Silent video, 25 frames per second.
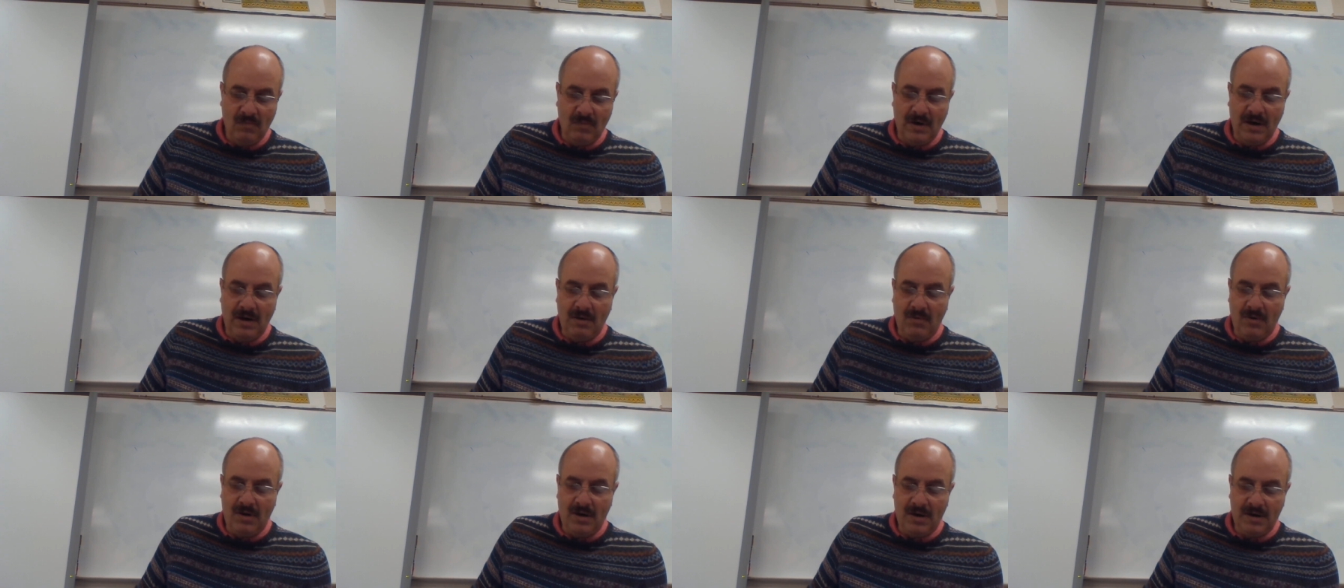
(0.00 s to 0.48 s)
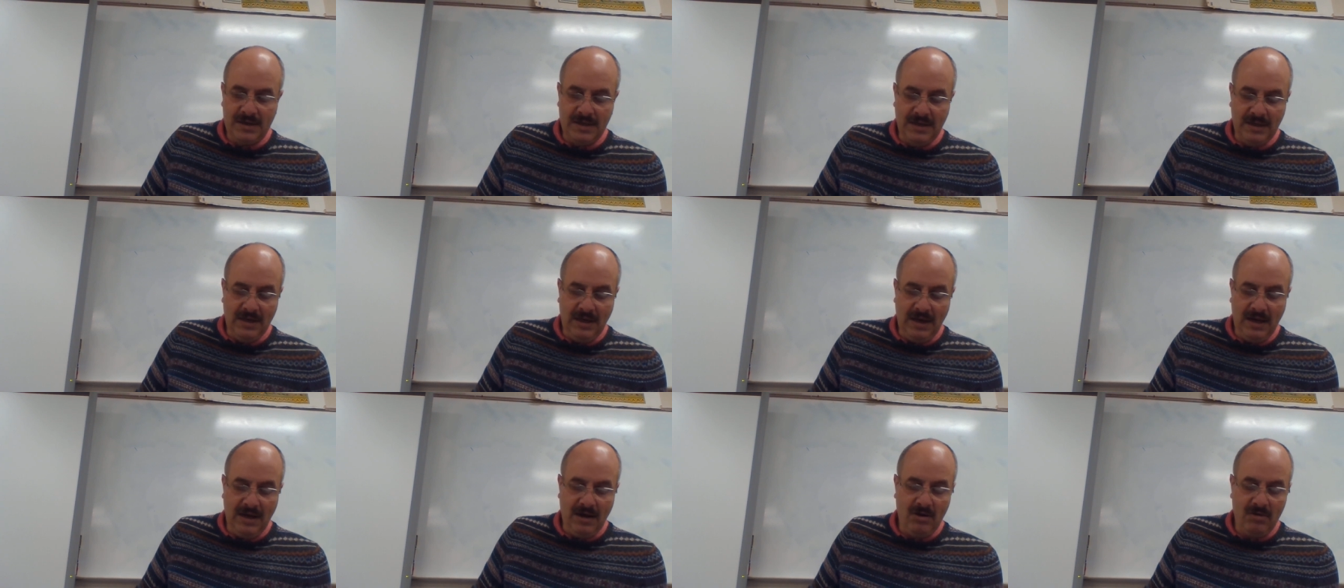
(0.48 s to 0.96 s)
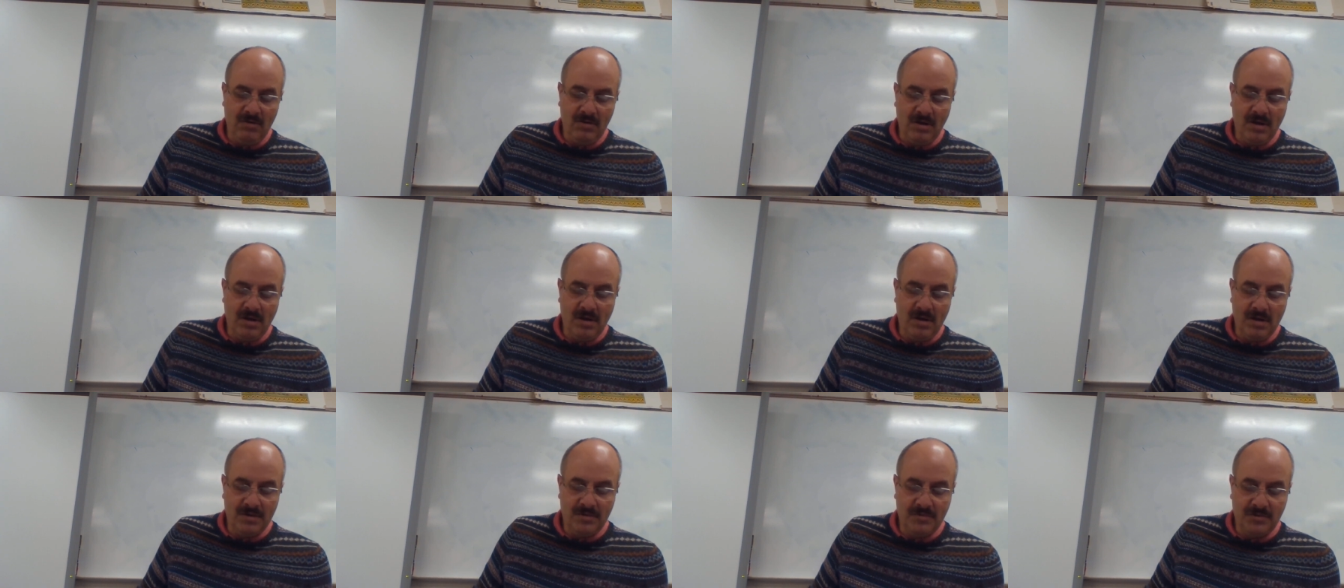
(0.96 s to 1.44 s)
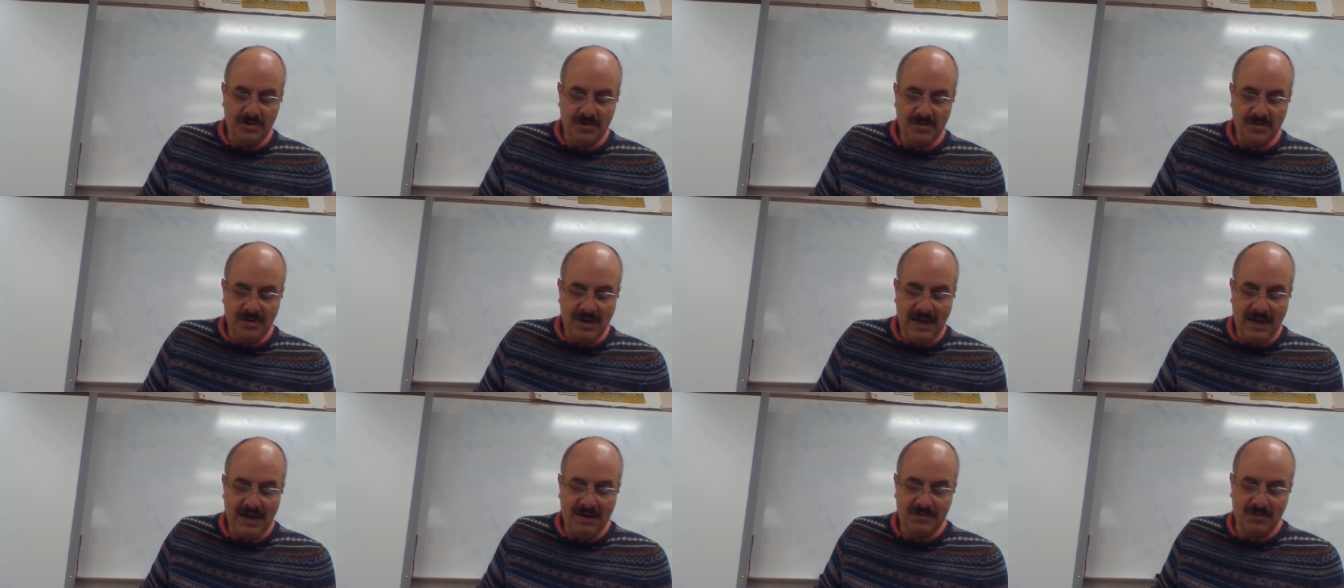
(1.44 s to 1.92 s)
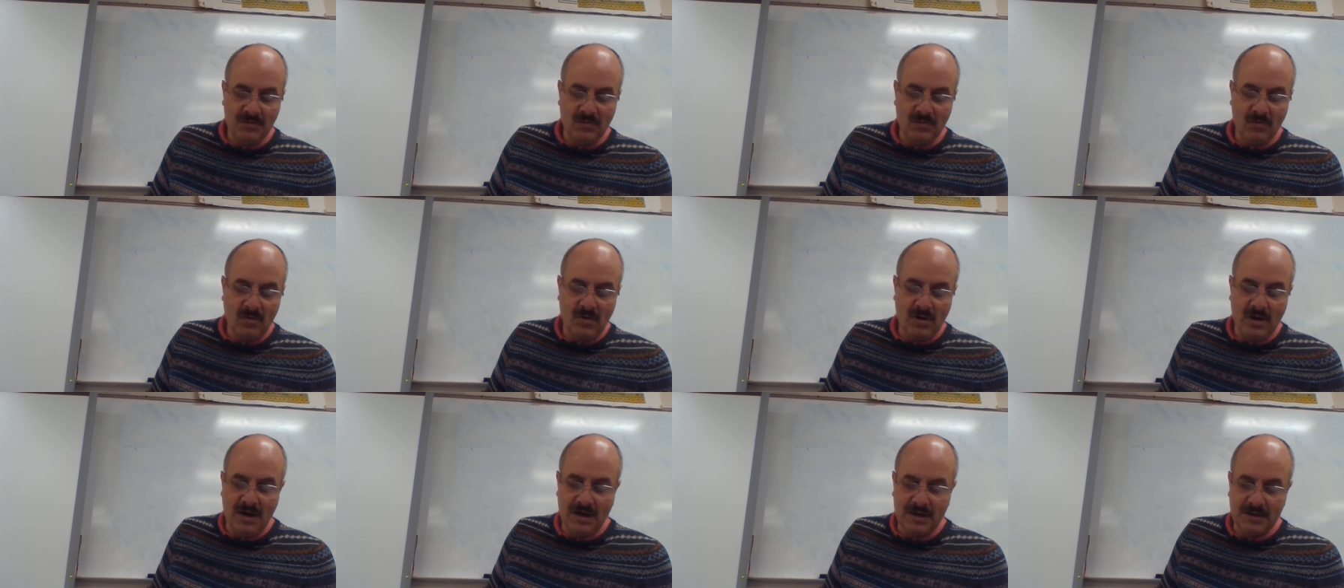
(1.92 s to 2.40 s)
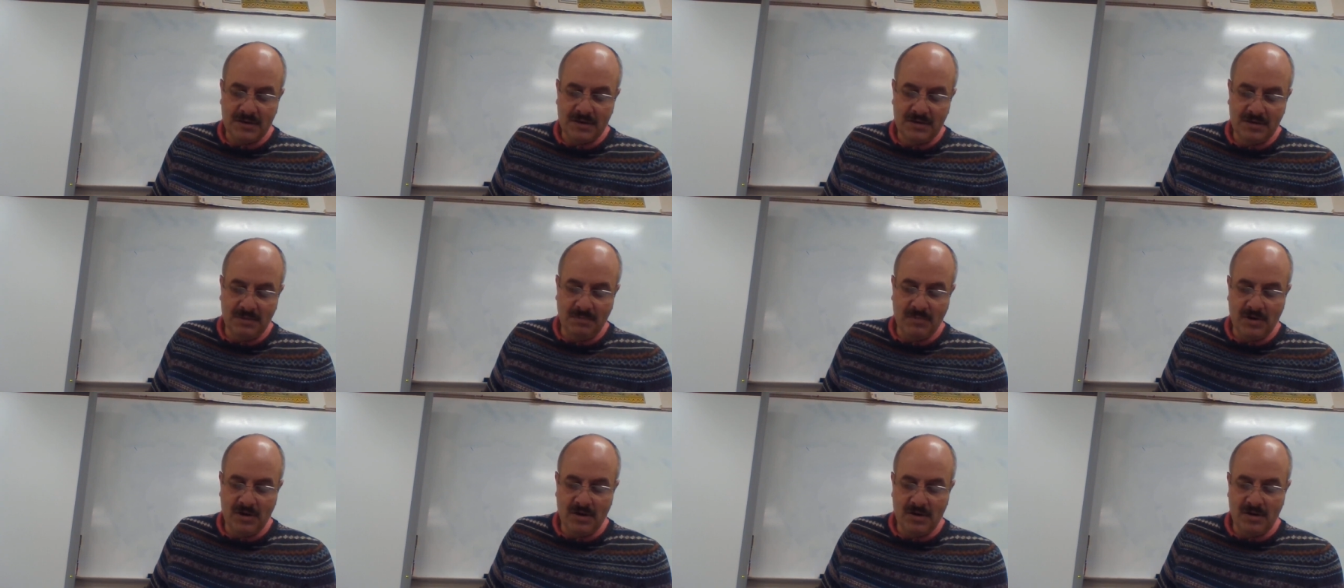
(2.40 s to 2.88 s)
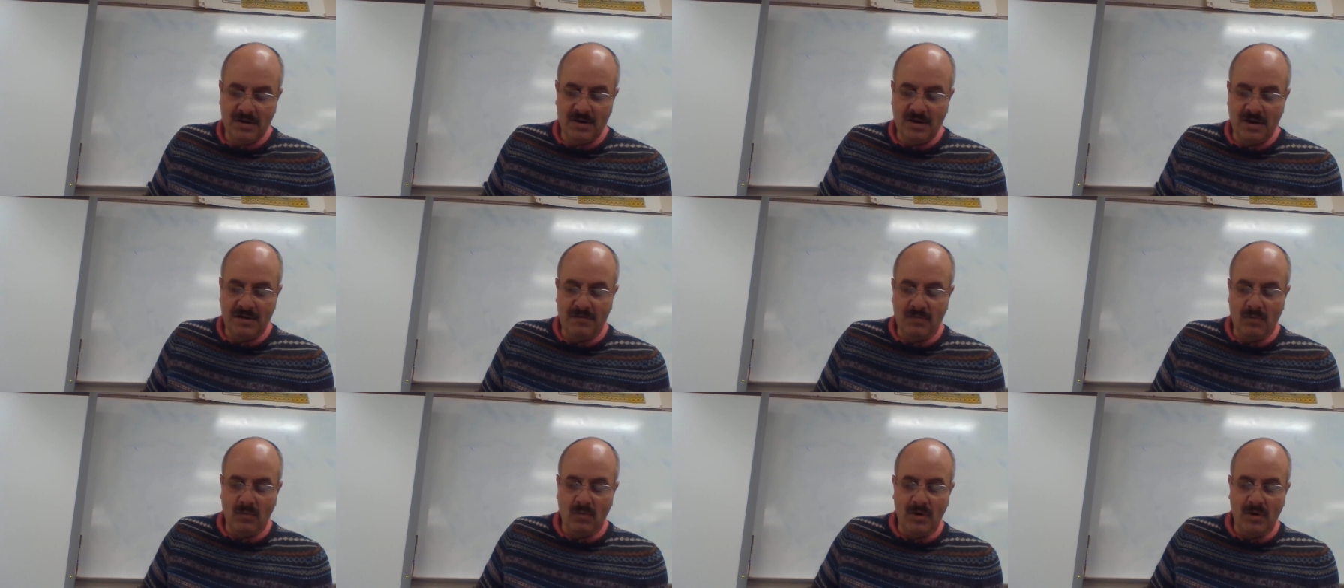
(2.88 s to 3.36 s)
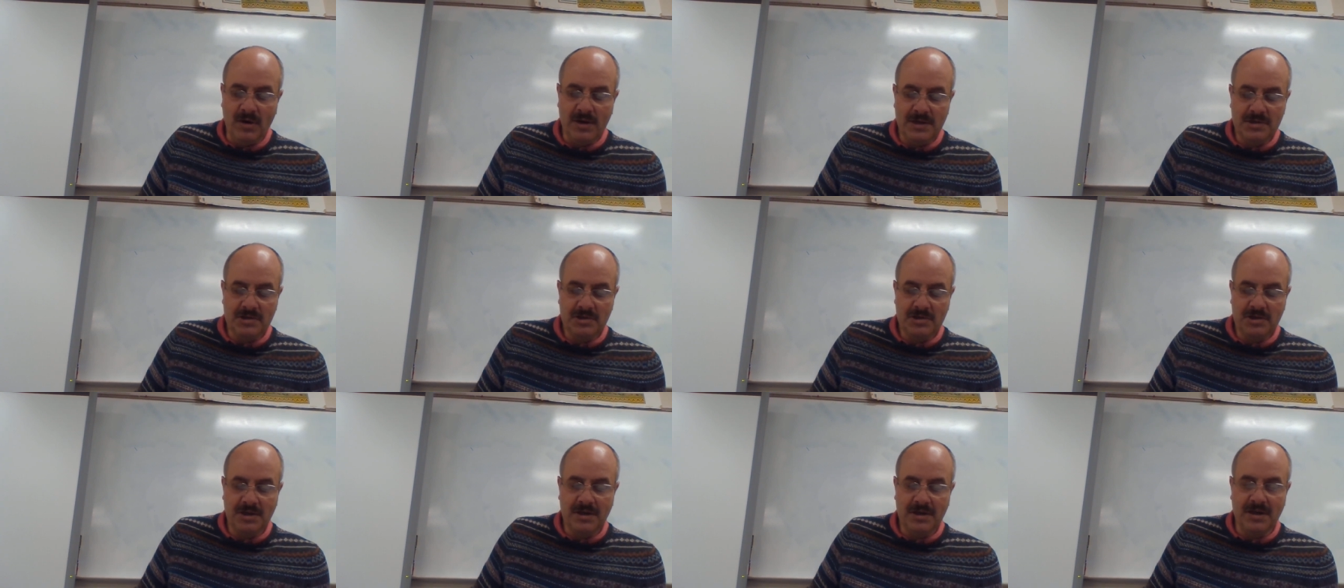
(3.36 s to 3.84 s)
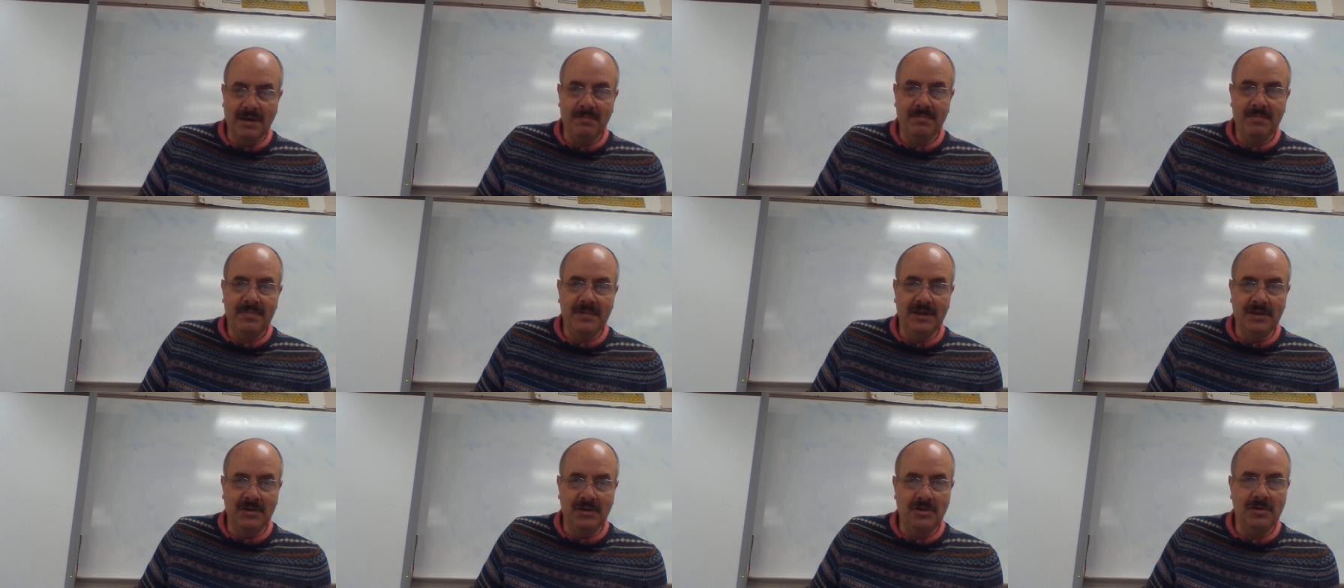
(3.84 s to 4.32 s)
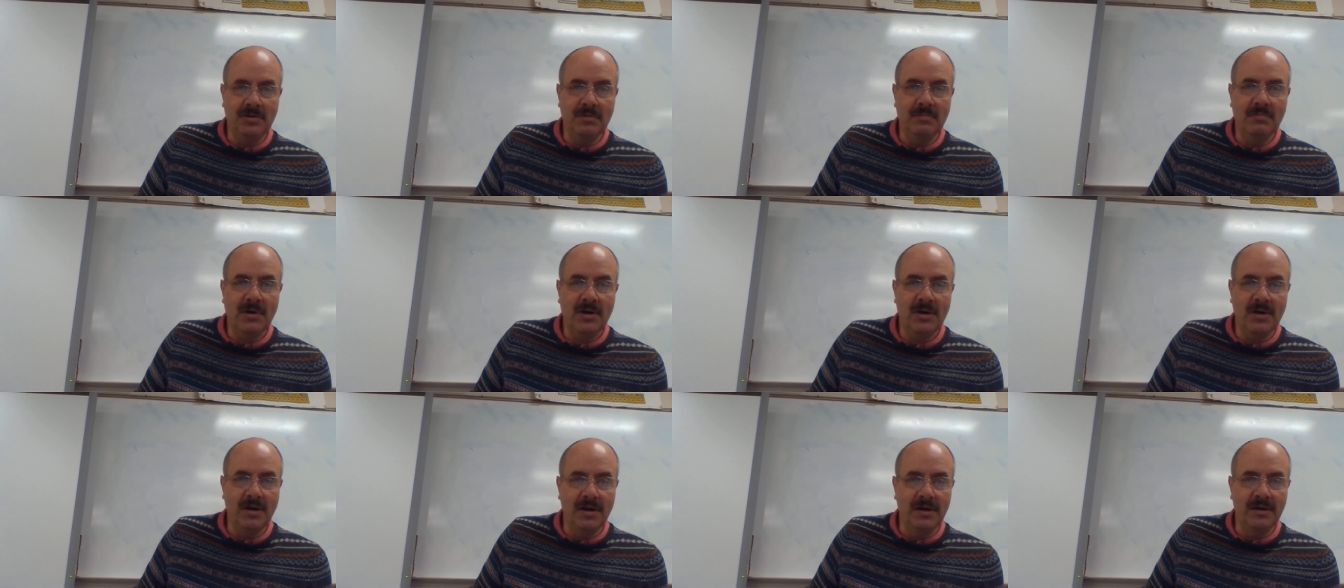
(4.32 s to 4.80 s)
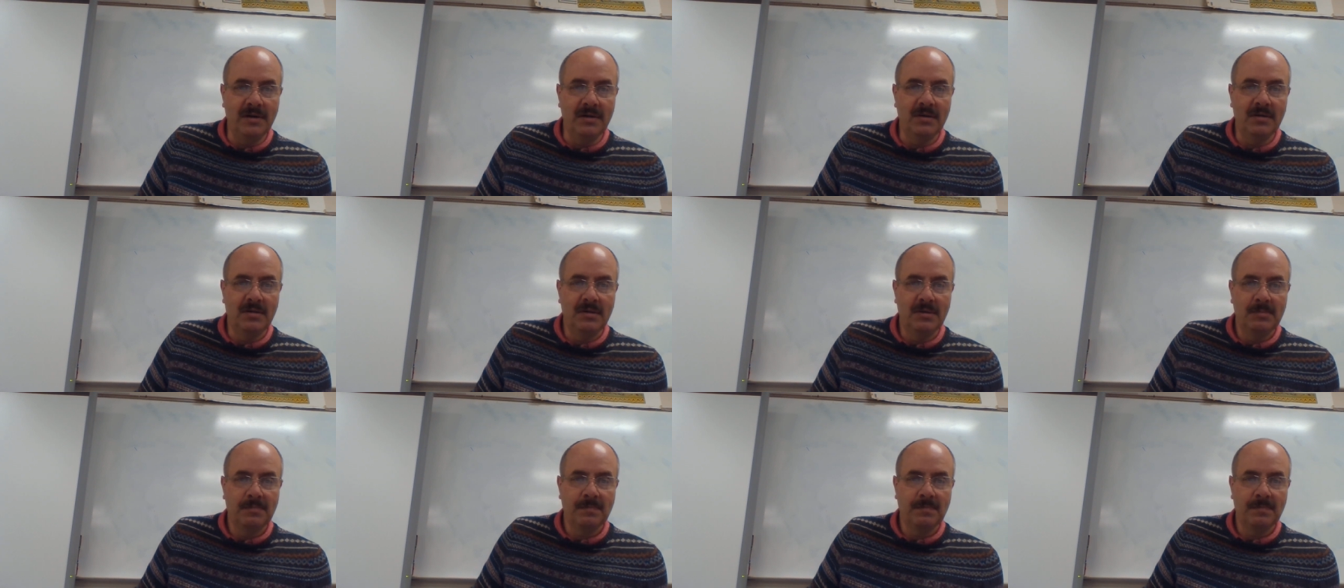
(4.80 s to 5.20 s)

while walking, how long would you have to walk to burn off one chip that you burned?